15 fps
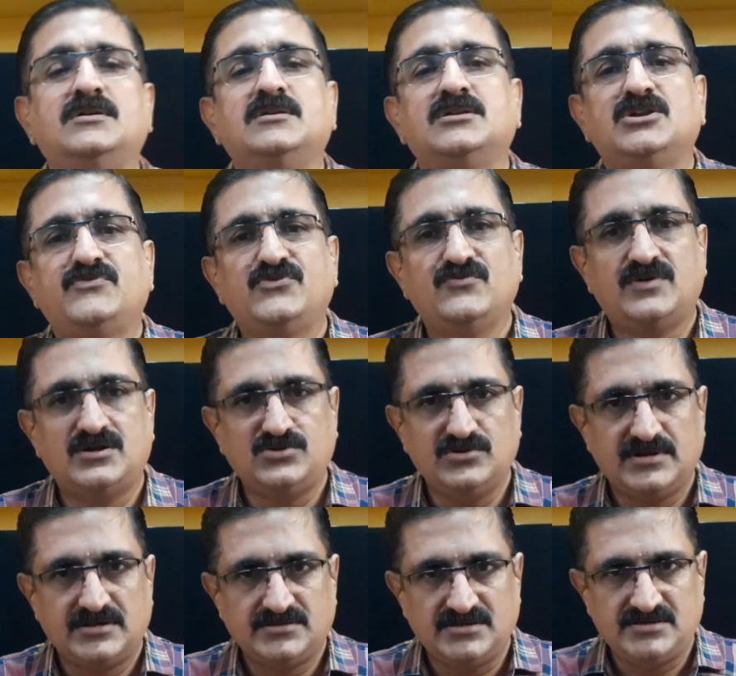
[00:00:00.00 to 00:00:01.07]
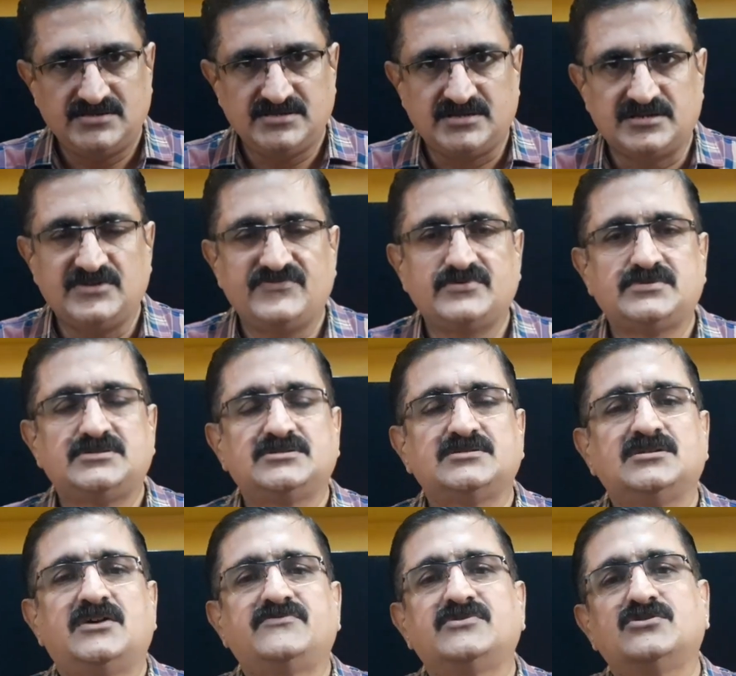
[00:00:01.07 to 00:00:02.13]
if you want to consult a general
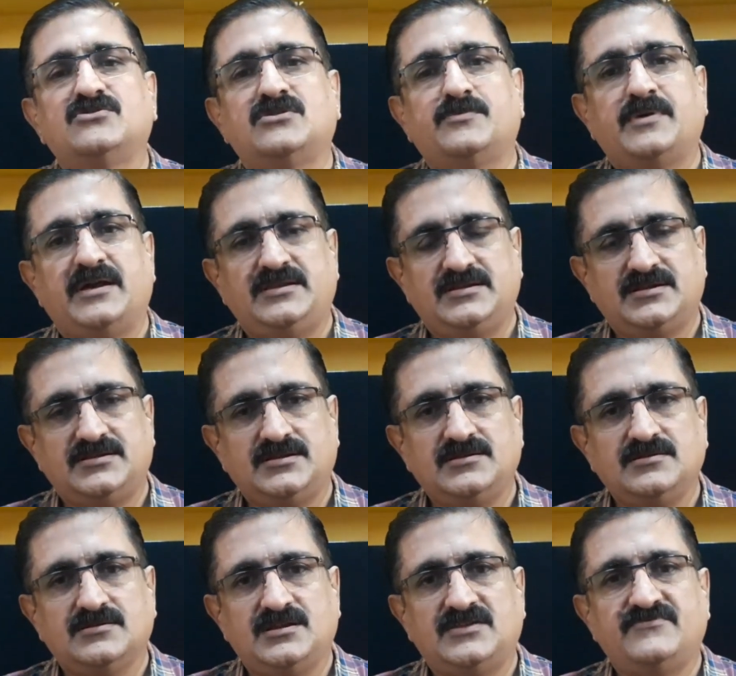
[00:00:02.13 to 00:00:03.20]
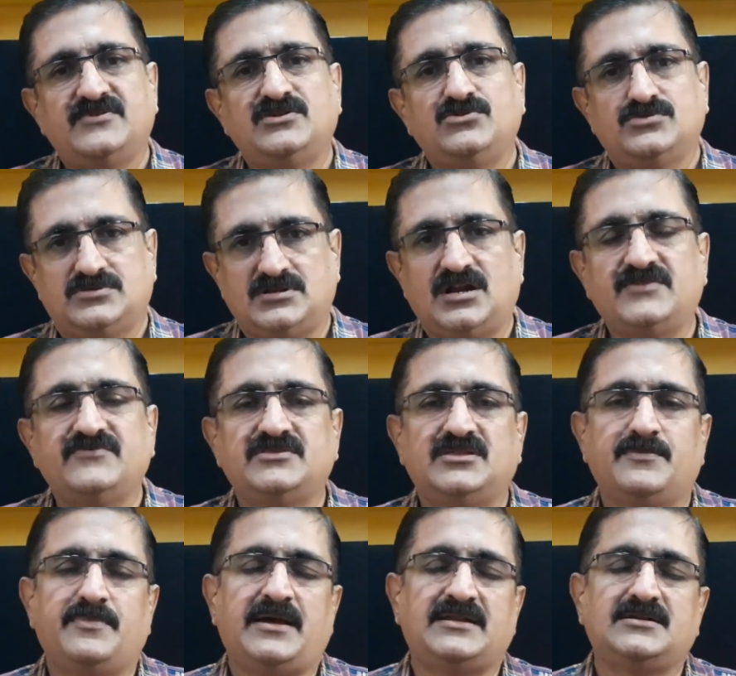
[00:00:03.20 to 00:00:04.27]
physician after a panic attack, and when you start with
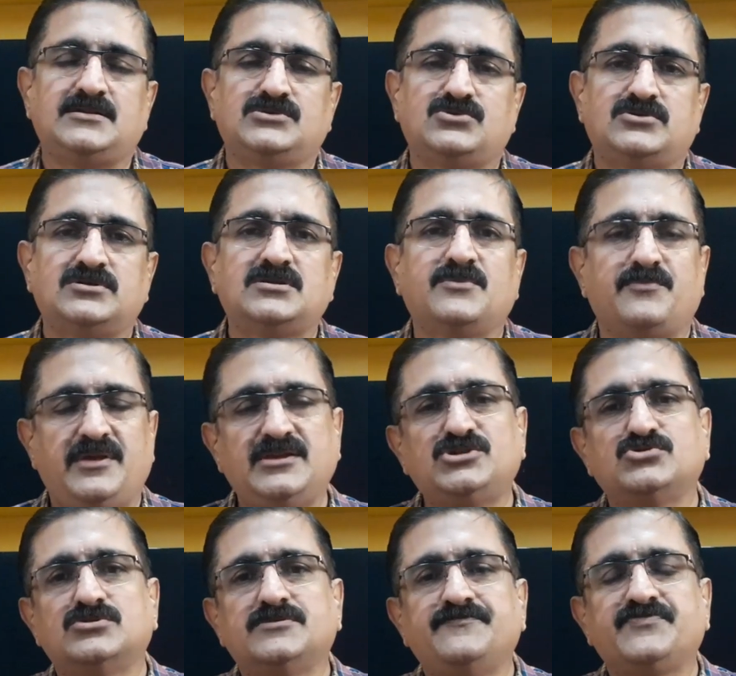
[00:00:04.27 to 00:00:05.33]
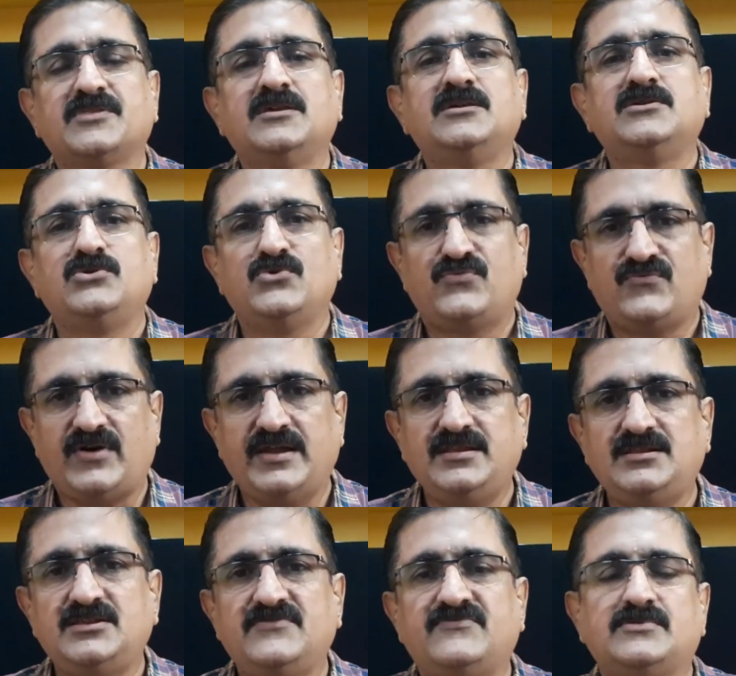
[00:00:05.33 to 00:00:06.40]
the panic disorder, make sure you
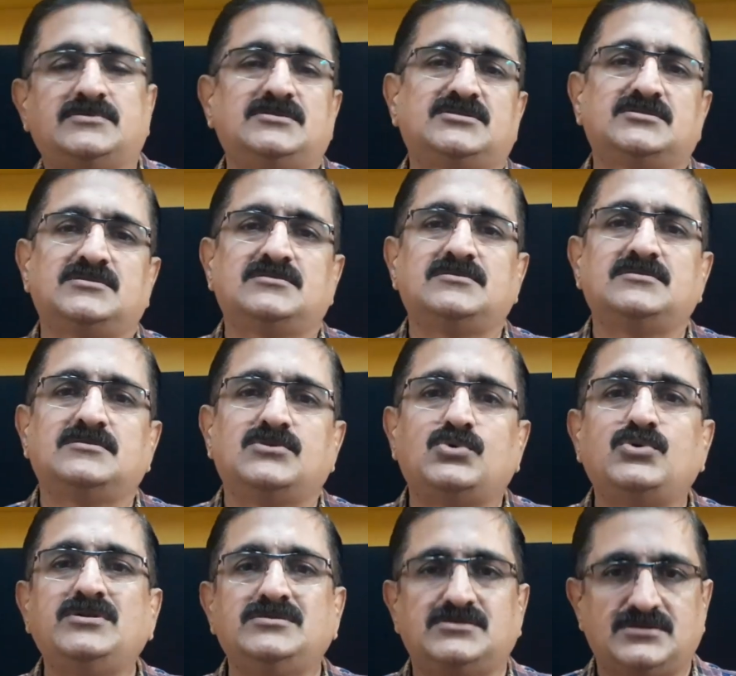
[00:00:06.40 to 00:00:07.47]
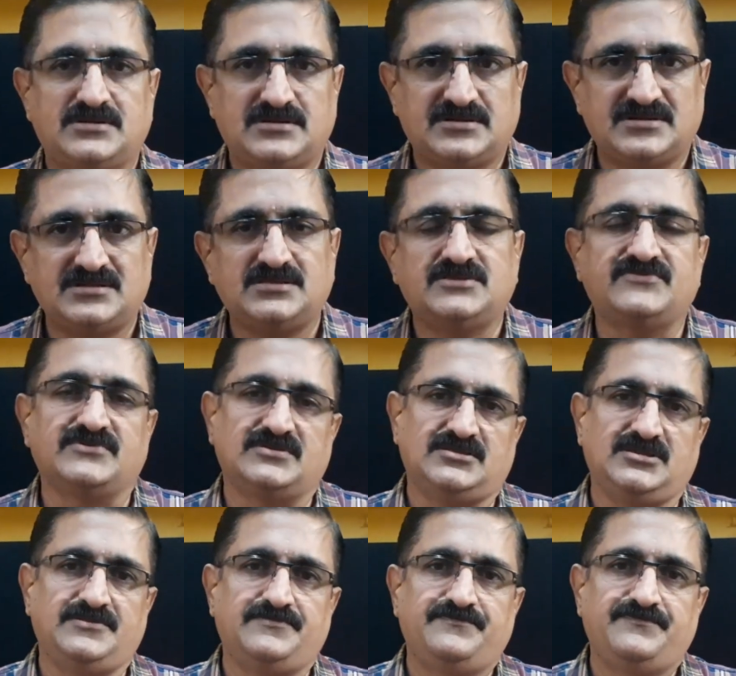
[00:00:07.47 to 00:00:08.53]
find a physician who is
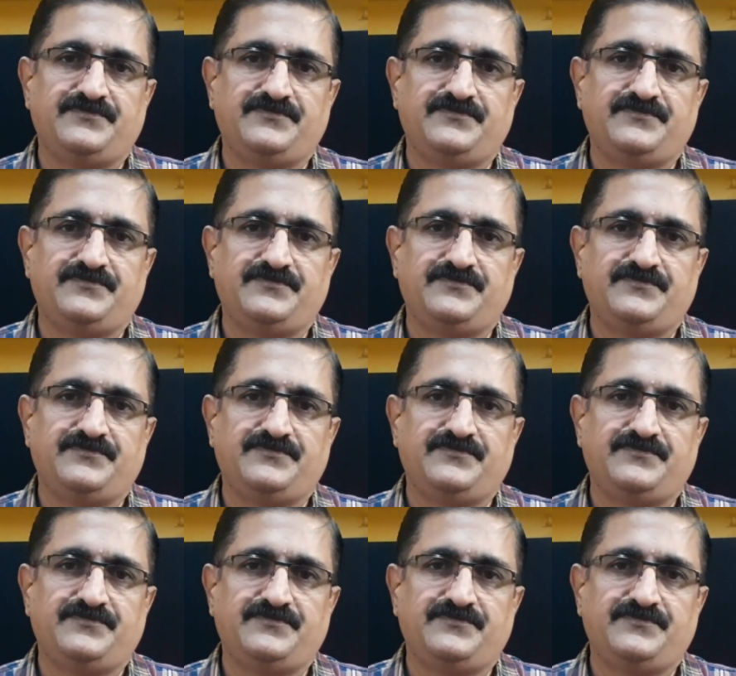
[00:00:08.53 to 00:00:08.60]
trustworthy.